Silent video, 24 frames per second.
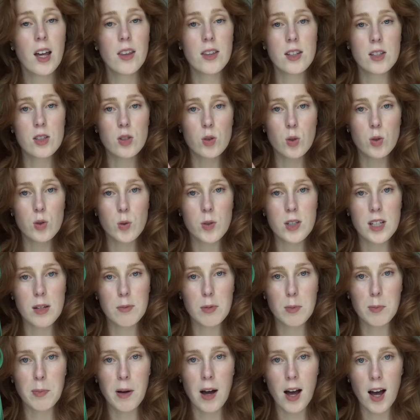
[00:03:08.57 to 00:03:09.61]
This is also a
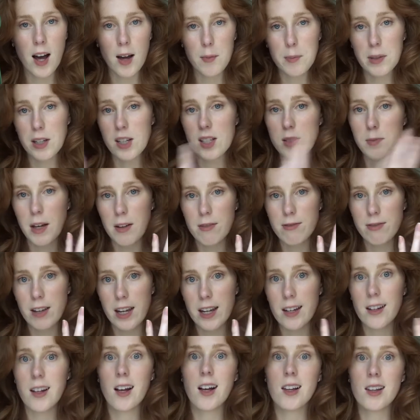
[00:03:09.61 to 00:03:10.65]
deeper part because my
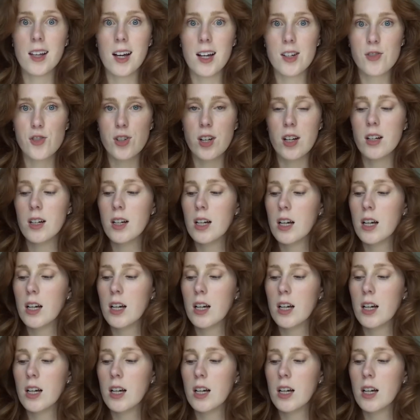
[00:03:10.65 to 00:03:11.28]
feet are larger.